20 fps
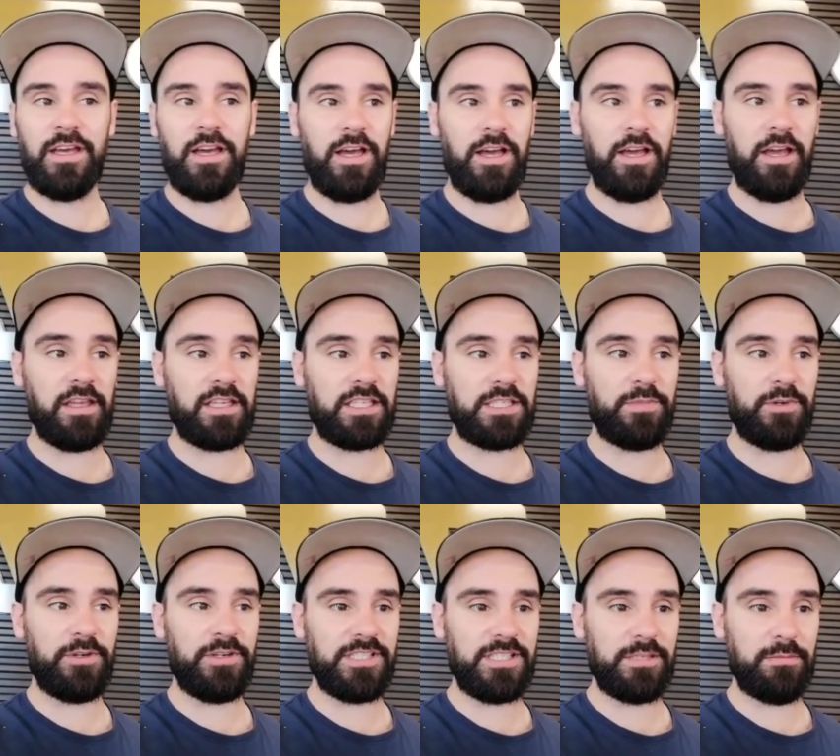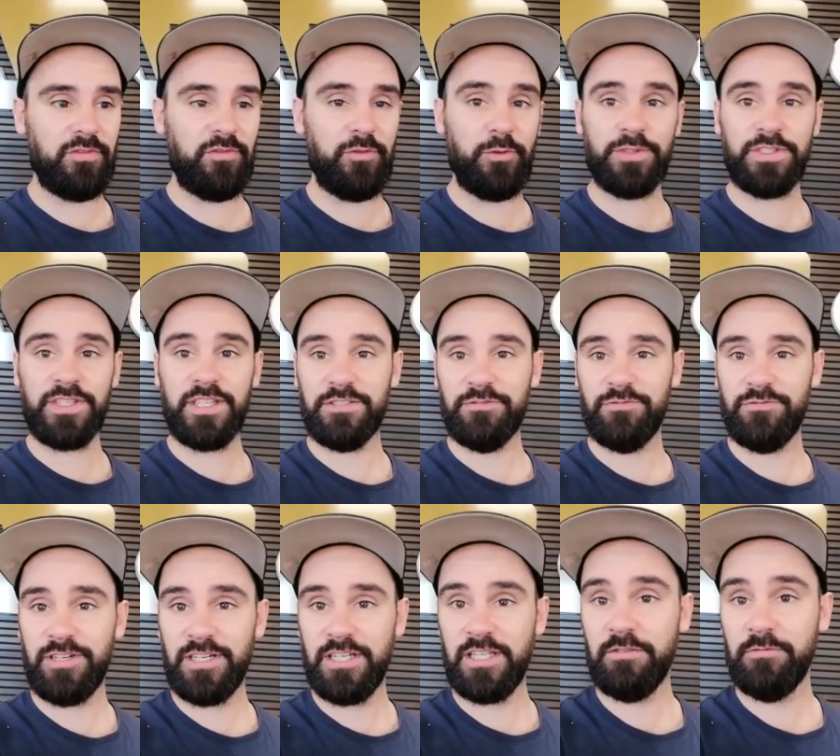uh, experiencing before. So that's
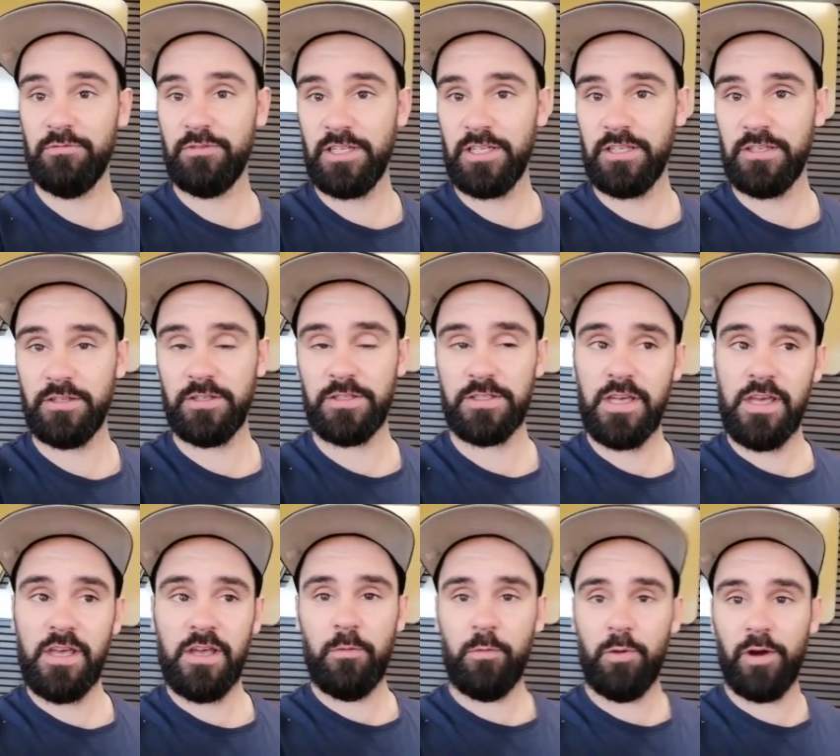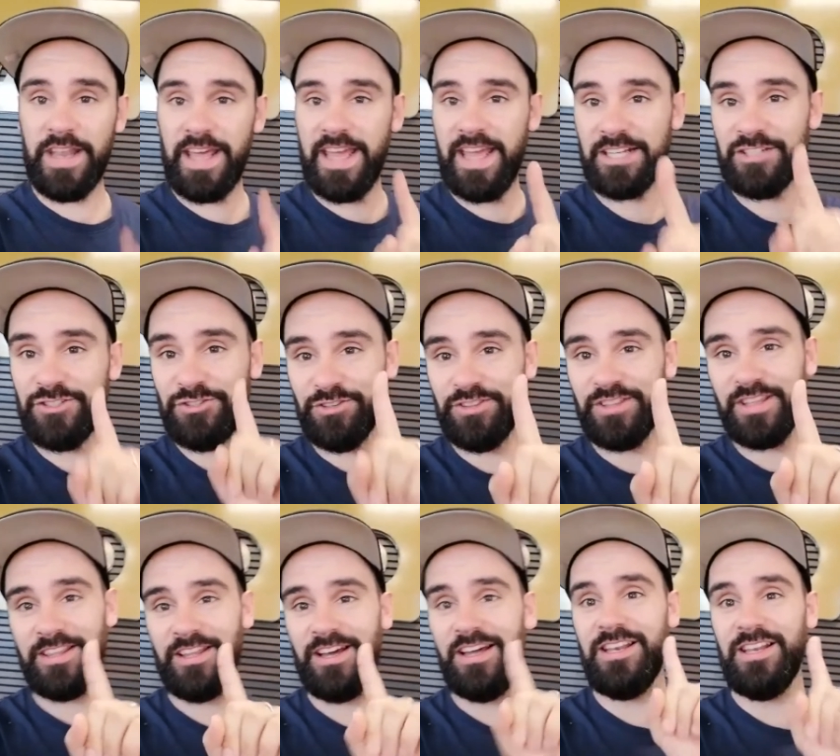really really good. One extra
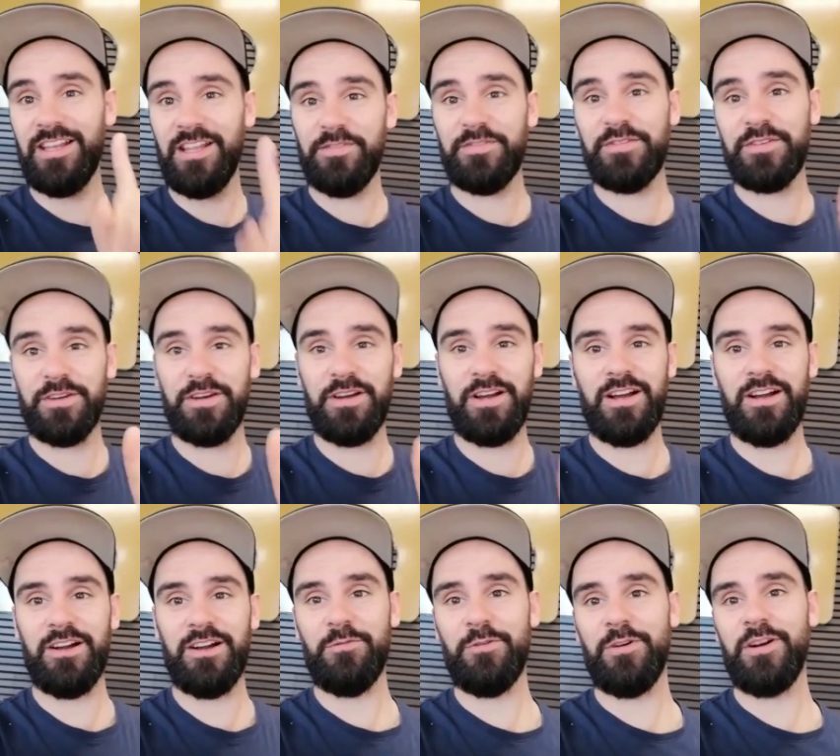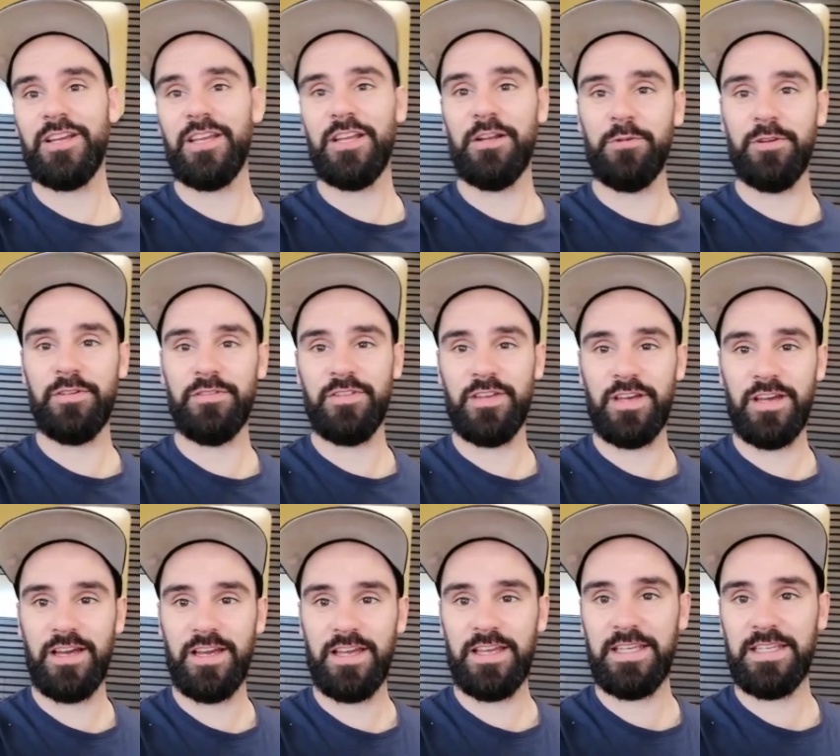thing that I loved uh, working with
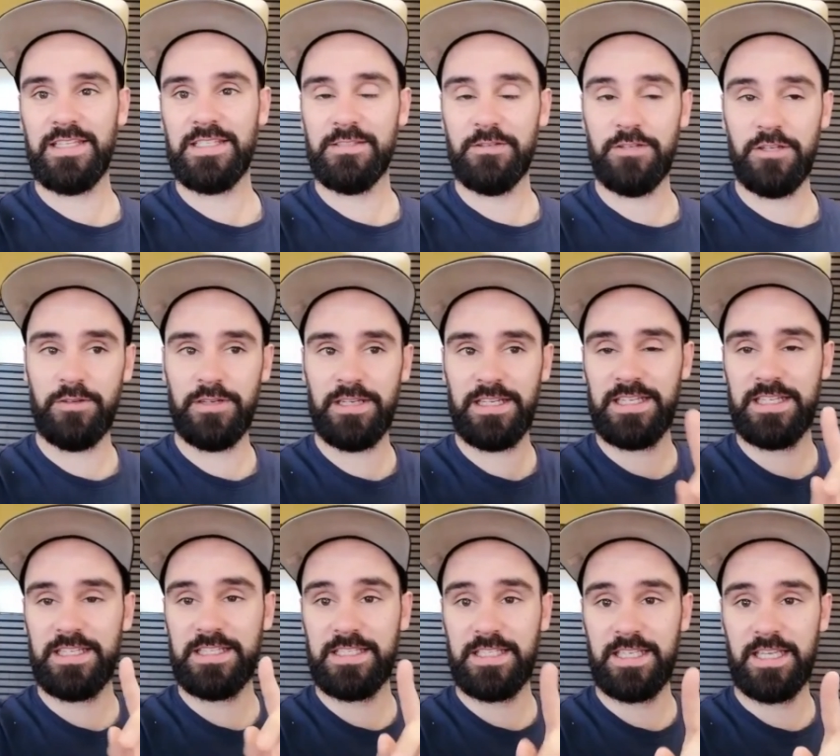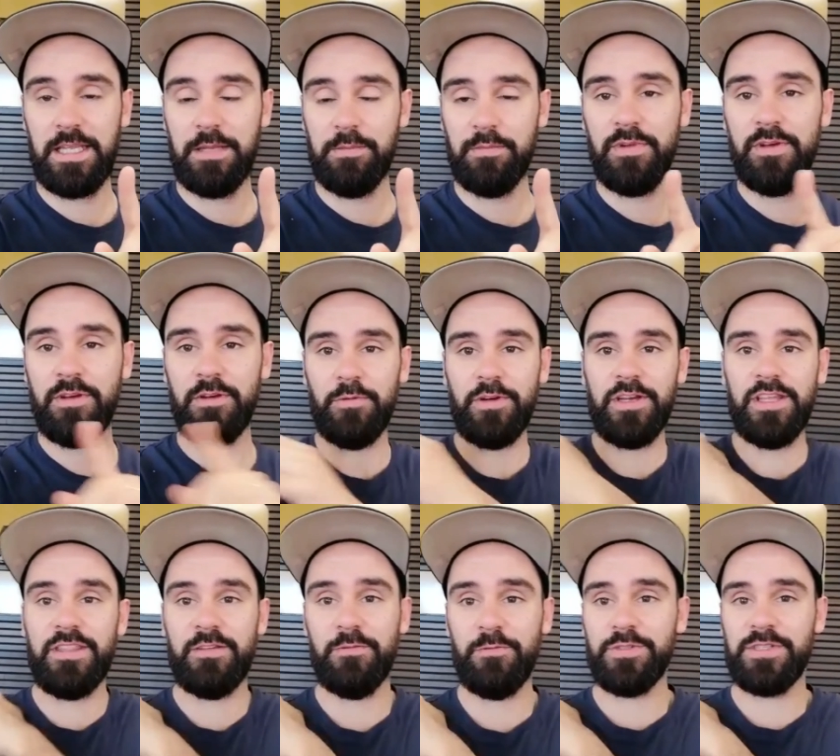uh, his Louis and his team
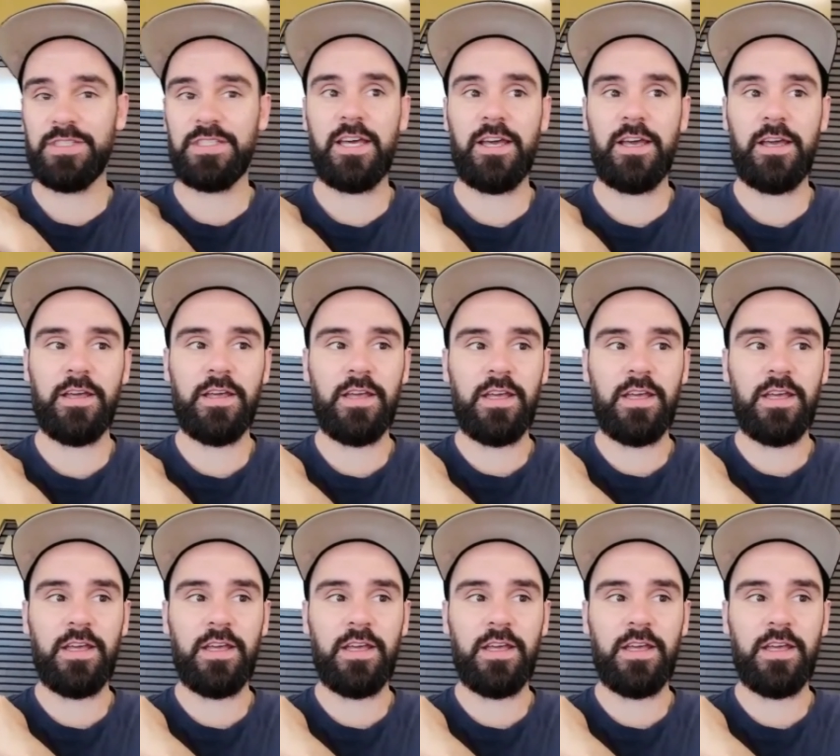with was that